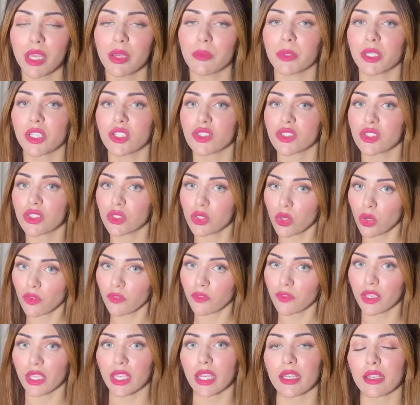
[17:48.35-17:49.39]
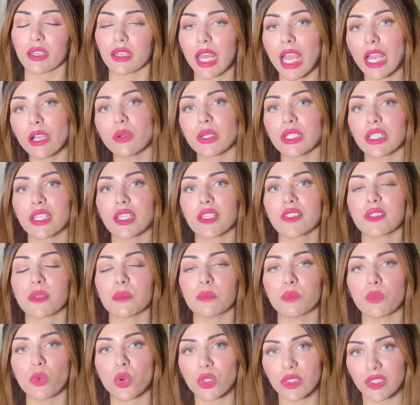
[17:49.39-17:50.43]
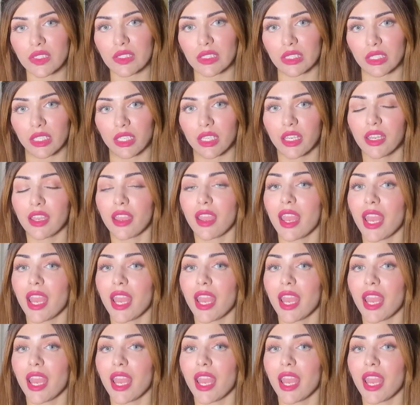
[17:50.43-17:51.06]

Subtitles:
because don't forget, nowadays mostly